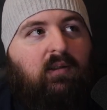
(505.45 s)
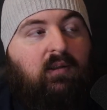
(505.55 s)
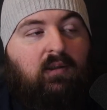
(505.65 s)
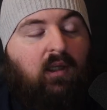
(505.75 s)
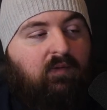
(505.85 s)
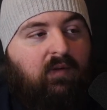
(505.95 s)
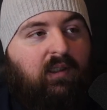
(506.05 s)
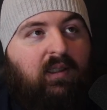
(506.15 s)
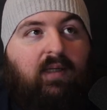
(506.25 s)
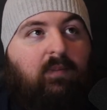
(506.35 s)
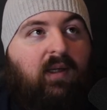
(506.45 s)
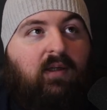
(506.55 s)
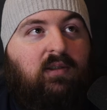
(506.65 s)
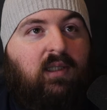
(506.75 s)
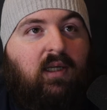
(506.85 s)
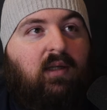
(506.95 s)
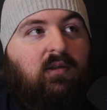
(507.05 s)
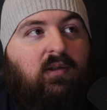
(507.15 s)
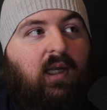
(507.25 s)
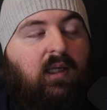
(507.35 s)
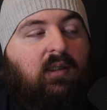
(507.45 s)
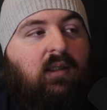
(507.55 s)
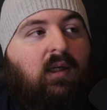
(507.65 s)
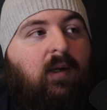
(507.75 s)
lovely, they can make your day, your night.